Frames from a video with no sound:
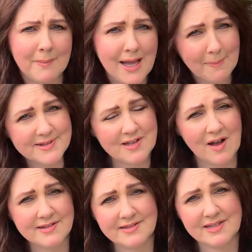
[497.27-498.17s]
cup
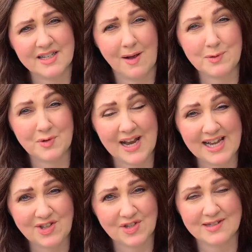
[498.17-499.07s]
sizes that go up to an
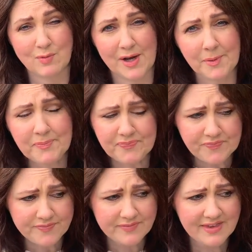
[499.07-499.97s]
H as well,
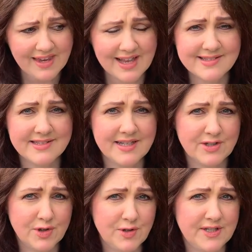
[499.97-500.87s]
as they're
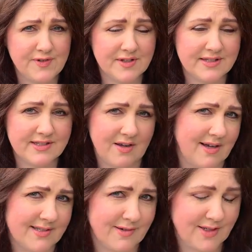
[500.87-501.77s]
two different
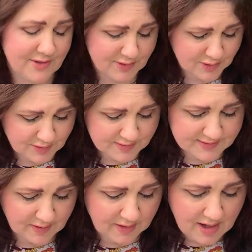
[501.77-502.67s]
size ranges too.
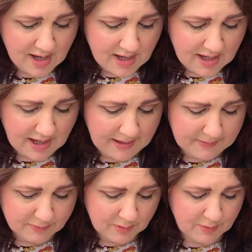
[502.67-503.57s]
So
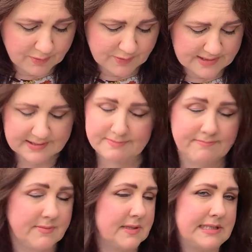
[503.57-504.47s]
the Rockwell dress,
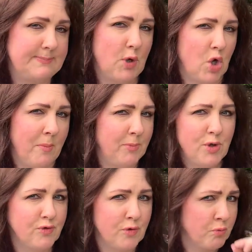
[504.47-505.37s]
spot on,
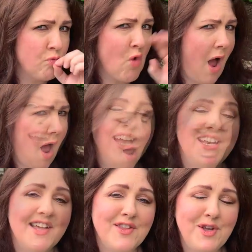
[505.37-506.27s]
beautiful. Mwah. Now,
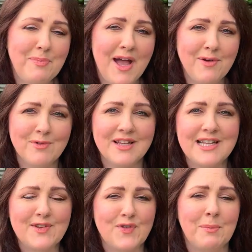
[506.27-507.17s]
another new pattern
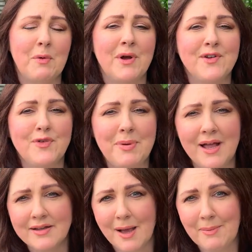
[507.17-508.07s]
release from a wonderful
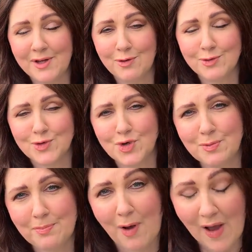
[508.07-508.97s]
pattern company called
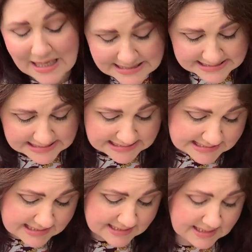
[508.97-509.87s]
True Bias
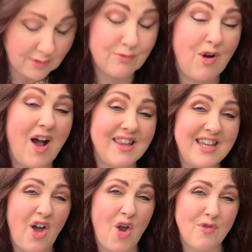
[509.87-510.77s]
is the
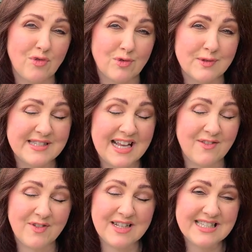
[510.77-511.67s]
Riley overalls. And
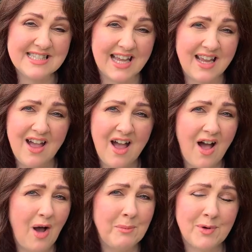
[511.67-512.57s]
I've got to say,
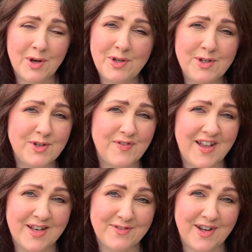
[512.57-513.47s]
I'm not a huge
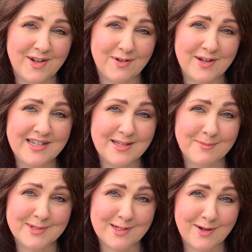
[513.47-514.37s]
fan of dungarees.
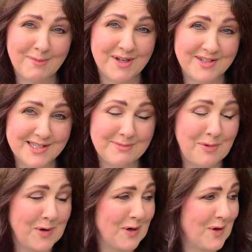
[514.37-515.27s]
I'm sorry, I'm going to
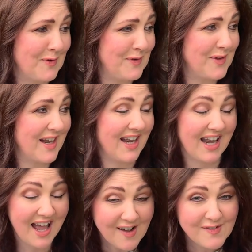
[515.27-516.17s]
disappoint a lot of you that
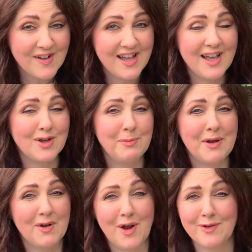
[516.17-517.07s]
love a good
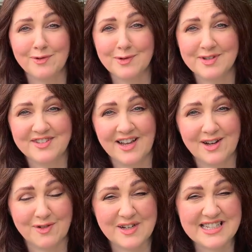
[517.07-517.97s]
pair of overalls or
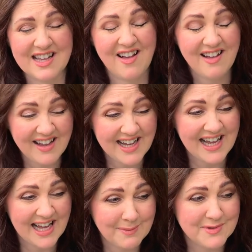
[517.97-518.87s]
dungarees.
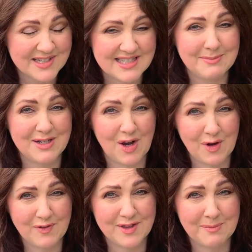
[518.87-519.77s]
I am just a bit
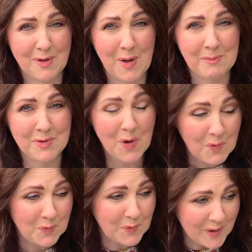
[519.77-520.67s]
over them. I'm
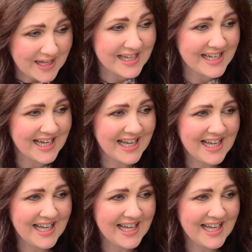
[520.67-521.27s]
not really